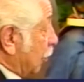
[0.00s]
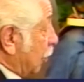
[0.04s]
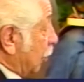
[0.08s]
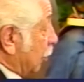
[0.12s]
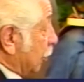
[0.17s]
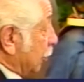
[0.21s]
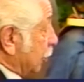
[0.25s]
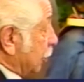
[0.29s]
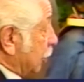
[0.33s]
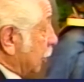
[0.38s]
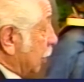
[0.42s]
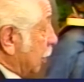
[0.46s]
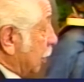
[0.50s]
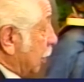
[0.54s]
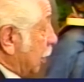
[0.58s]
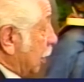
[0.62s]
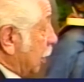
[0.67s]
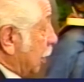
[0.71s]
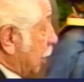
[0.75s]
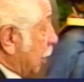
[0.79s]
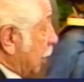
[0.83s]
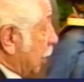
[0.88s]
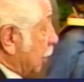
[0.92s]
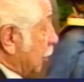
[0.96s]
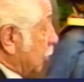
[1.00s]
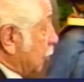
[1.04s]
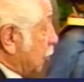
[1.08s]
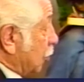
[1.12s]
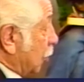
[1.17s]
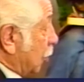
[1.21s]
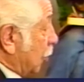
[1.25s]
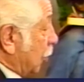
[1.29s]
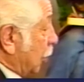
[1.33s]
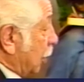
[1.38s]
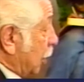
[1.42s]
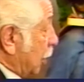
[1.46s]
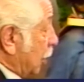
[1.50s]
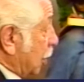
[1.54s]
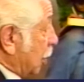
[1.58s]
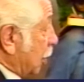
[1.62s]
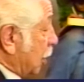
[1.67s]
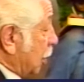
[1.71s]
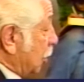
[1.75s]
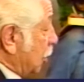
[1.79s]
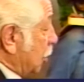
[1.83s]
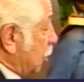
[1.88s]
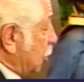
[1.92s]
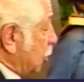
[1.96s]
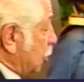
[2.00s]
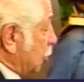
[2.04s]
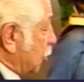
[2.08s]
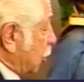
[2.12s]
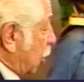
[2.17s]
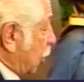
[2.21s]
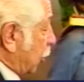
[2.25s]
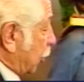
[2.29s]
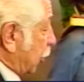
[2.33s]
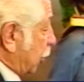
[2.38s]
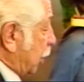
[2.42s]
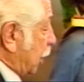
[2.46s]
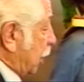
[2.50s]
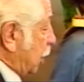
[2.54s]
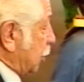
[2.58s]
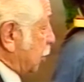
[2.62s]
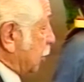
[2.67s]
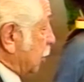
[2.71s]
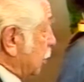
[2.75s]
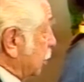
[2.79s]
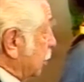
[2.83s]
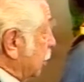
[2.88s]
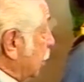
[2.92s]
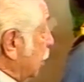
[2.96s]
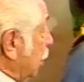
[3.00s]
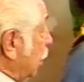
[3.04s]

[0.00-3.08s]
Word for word: won't. And so here, conditions alter cases.